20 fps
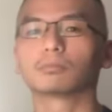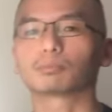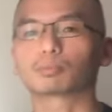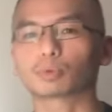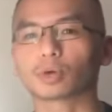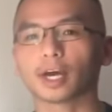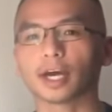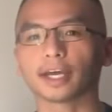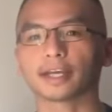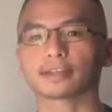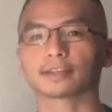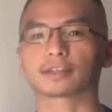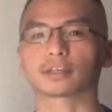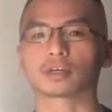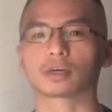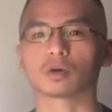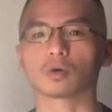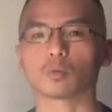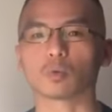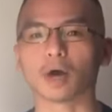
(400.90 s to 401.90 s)
bright,
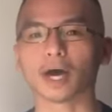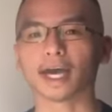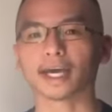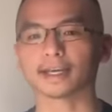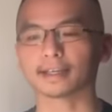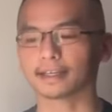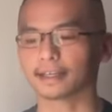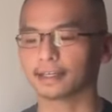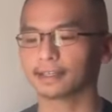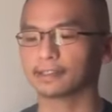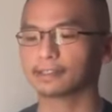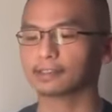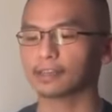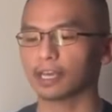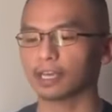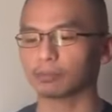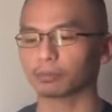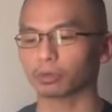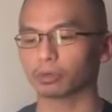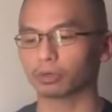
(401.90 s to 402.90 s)
white
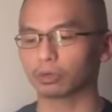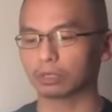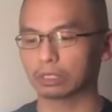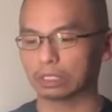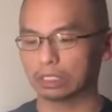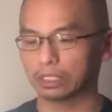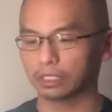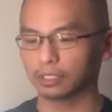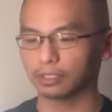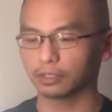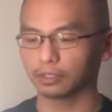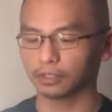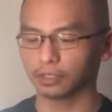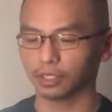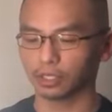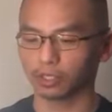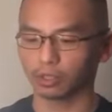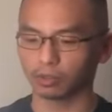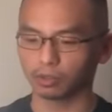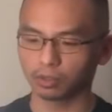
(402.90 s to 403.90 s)
saber, you
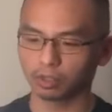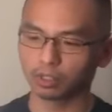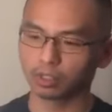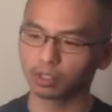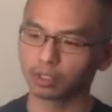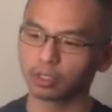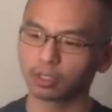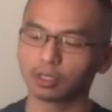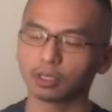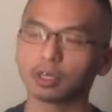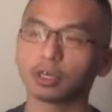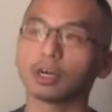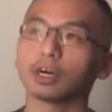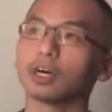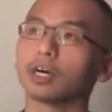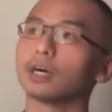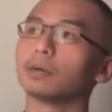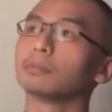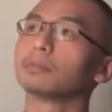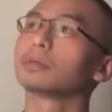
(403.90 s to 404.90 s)
know?
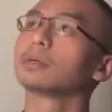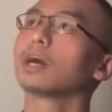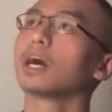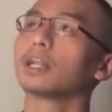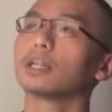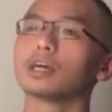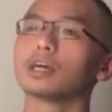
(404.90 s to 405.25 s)
I